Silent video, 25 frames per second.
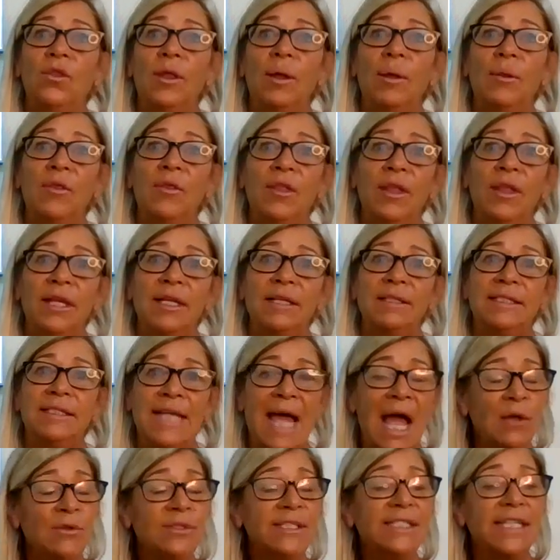the the
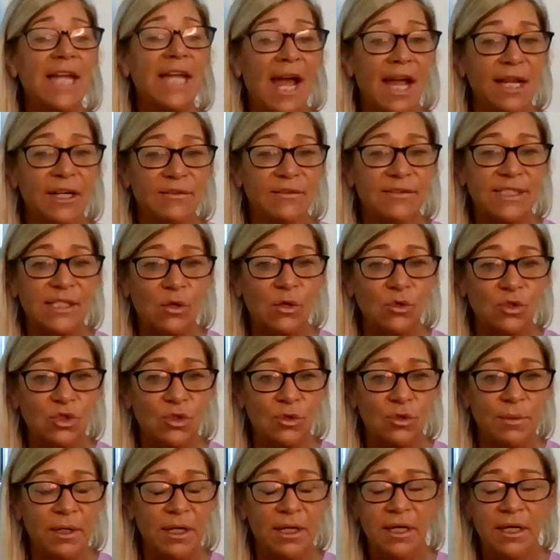downside of
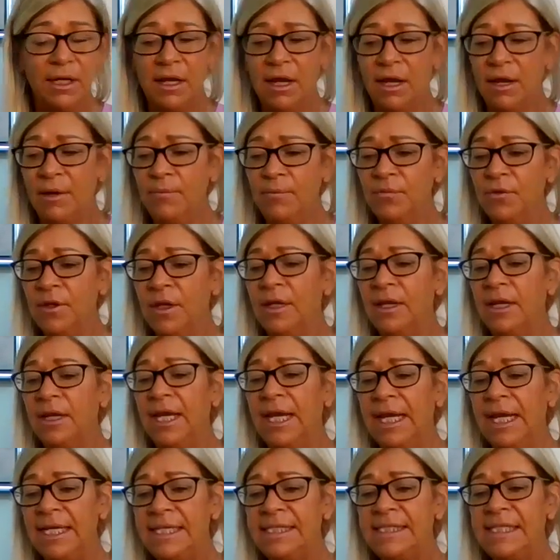social media
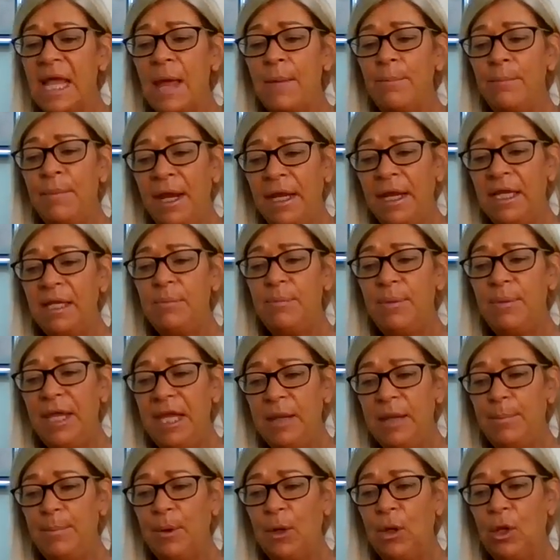is that many
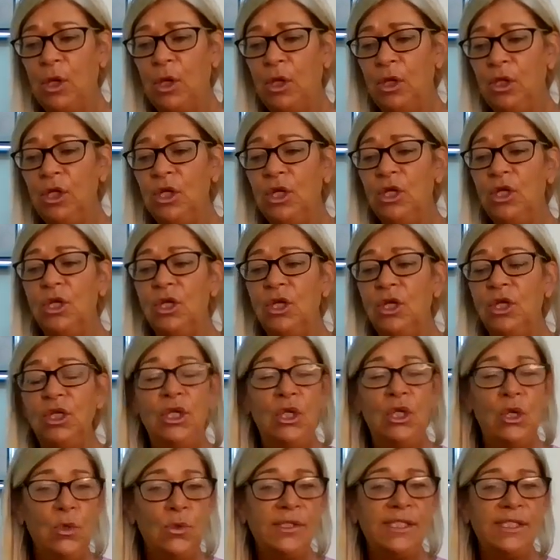people
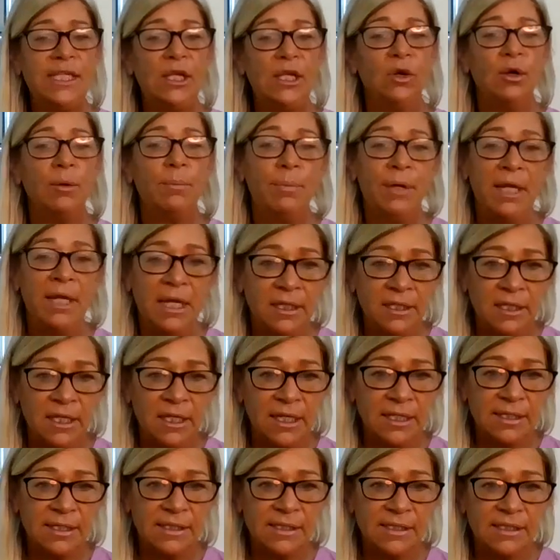use their
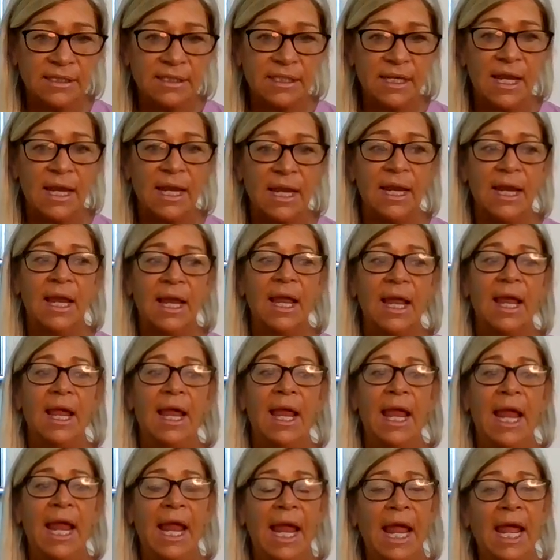opinions
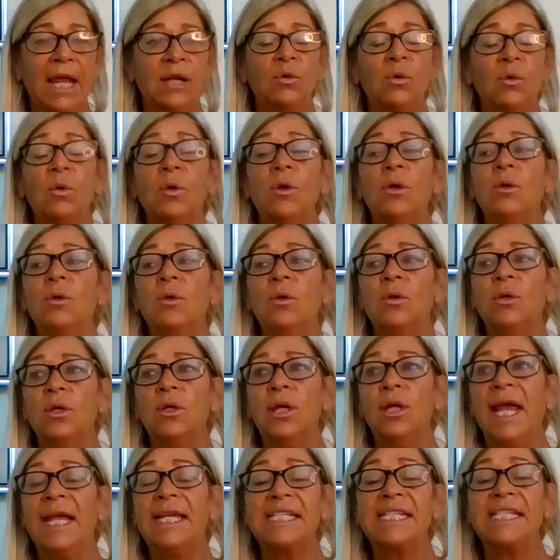and
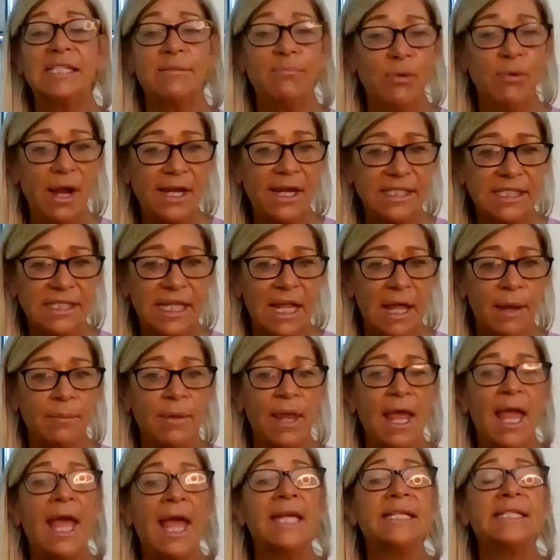express
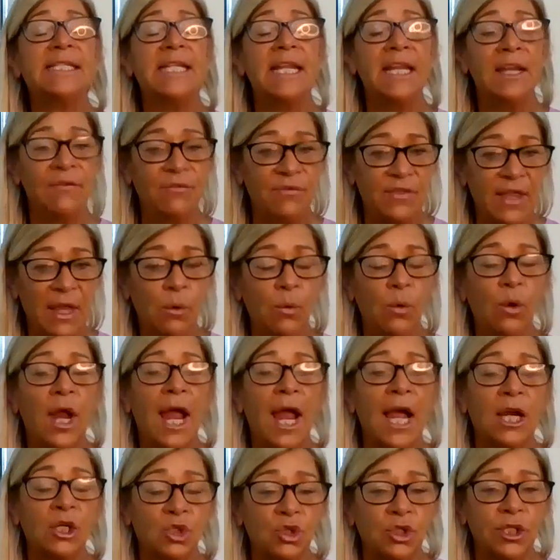them as if they were
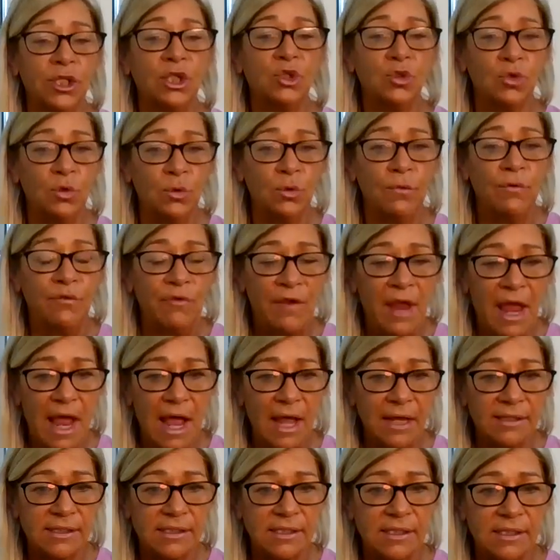actually true
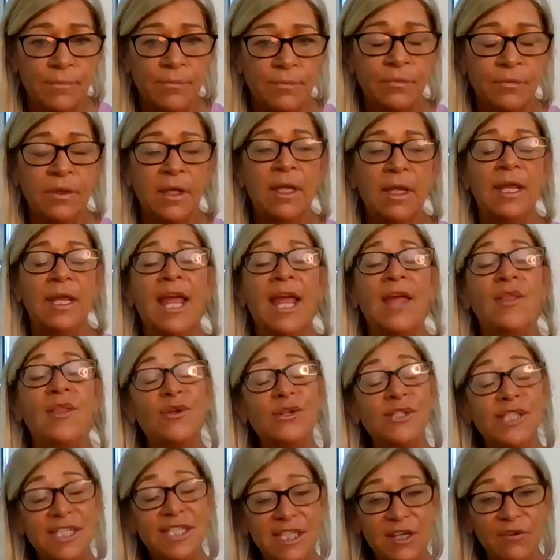facts. And
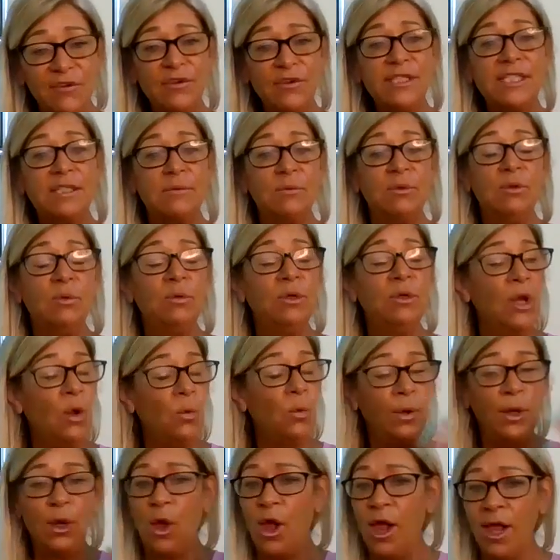there's a difference, you know,
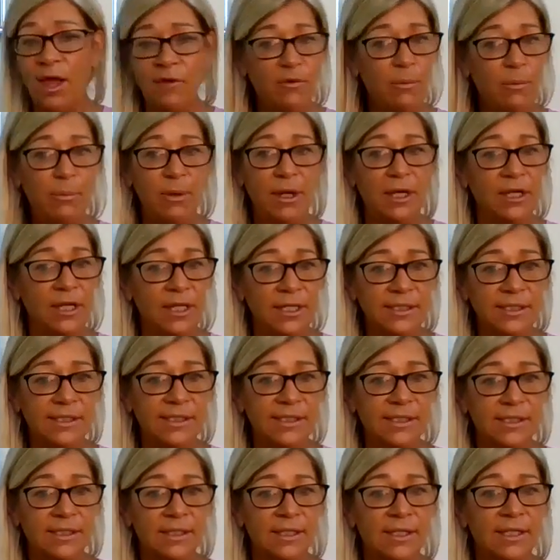we all have
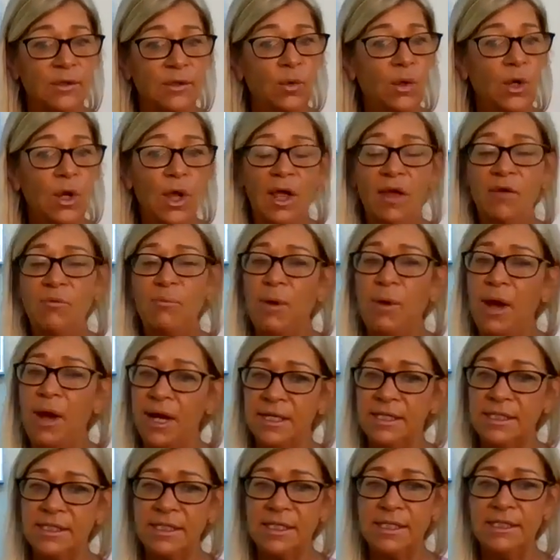opinions, we all have
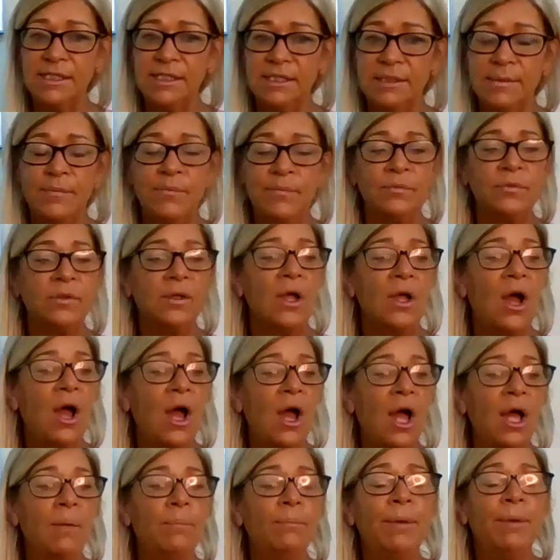biases,
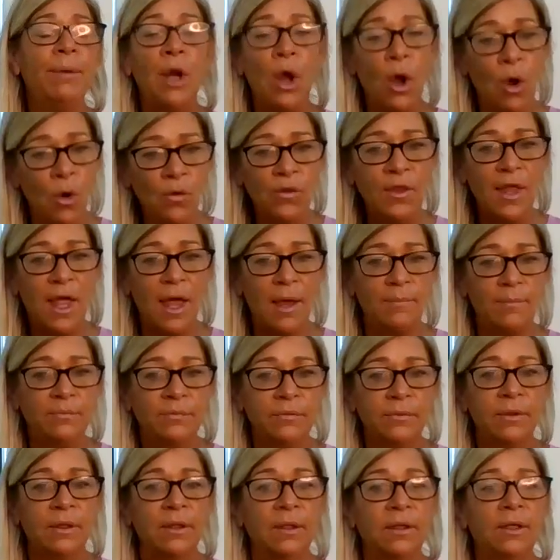uh, but own
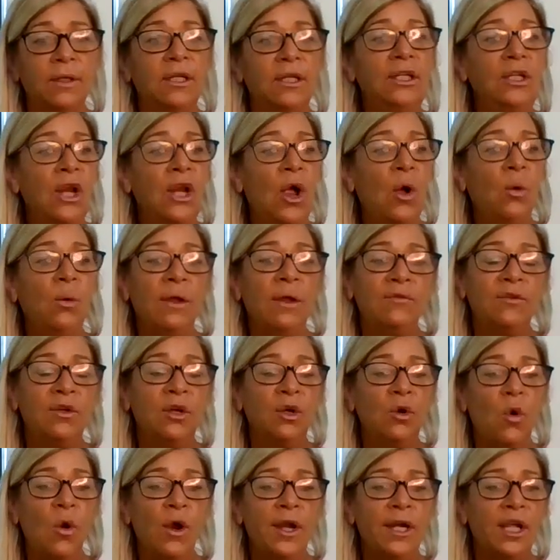them. You know, if
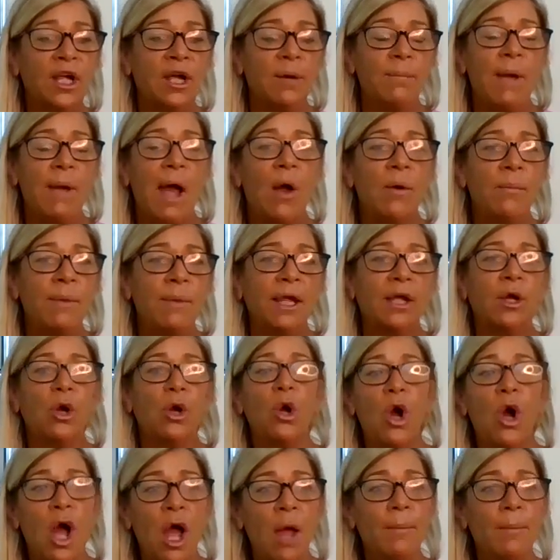you're going to come out and make a
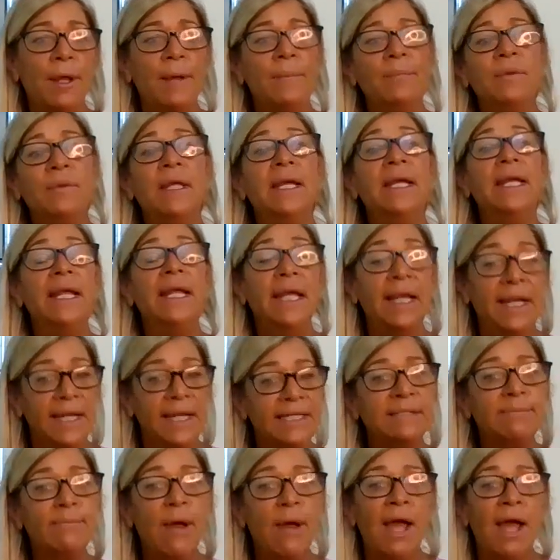comment, it
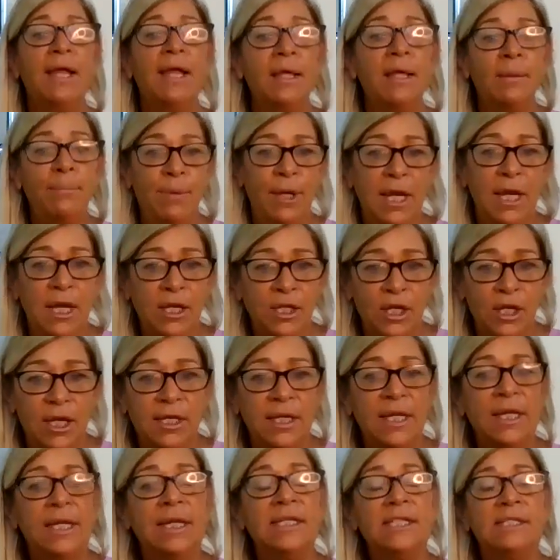is my
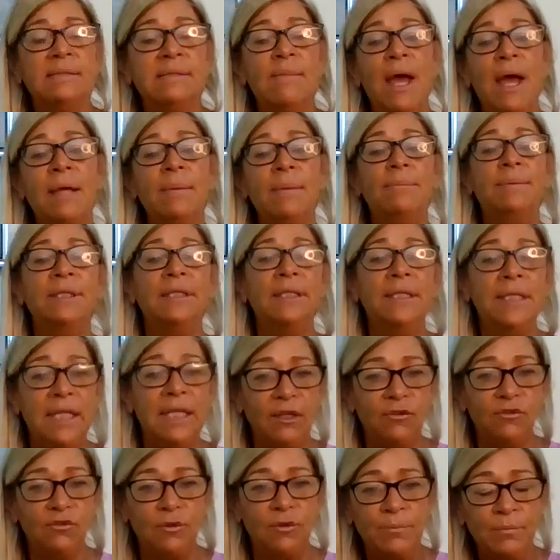opinion, it is my
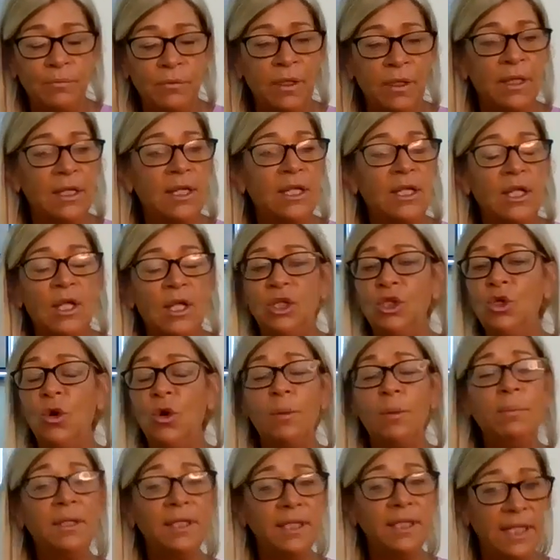belief.
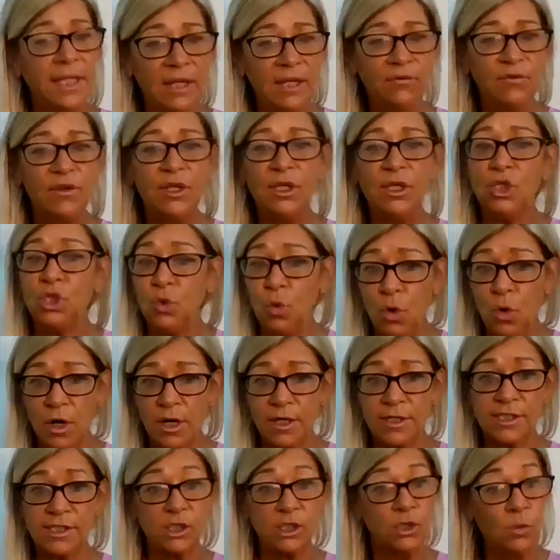Your belief is
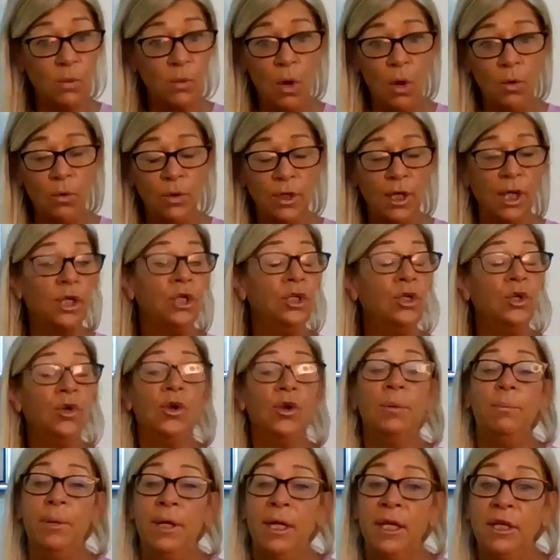yours, you own it.
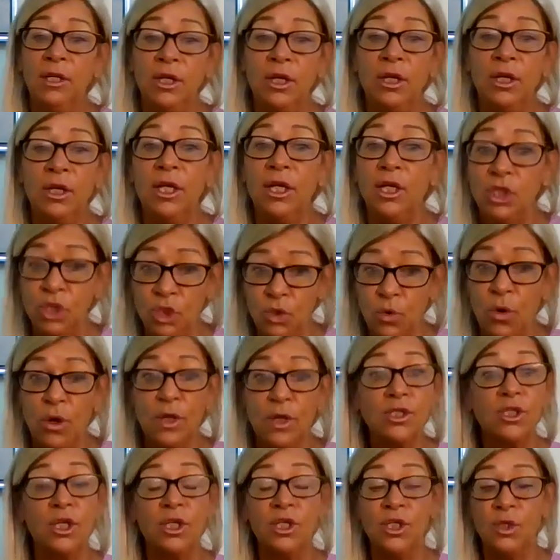Your opinion is
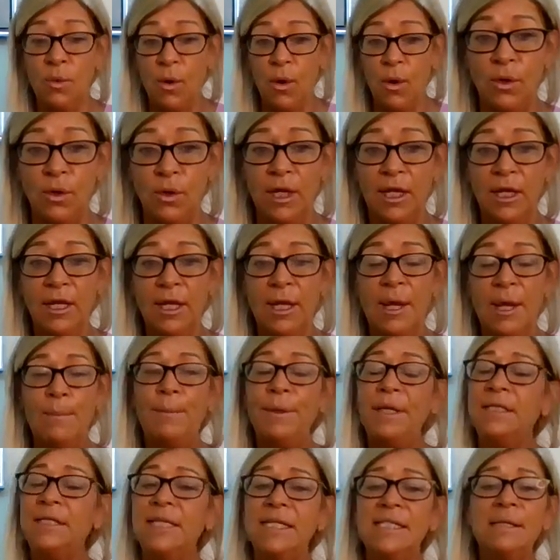yours, own it.
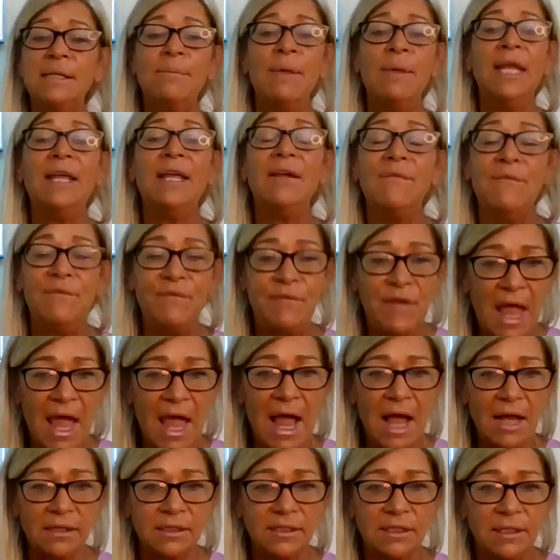But it doesn't make it
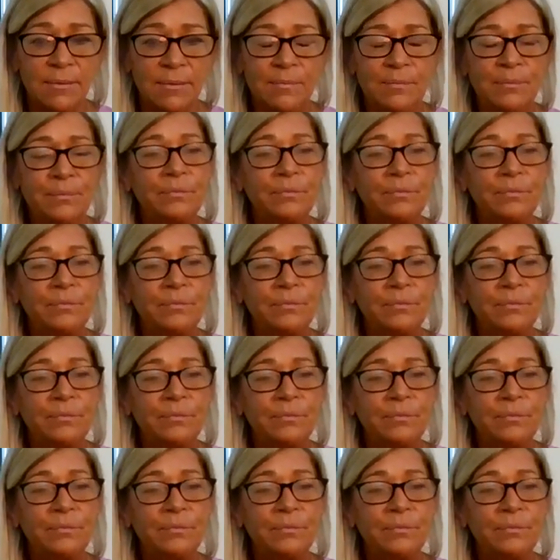fact.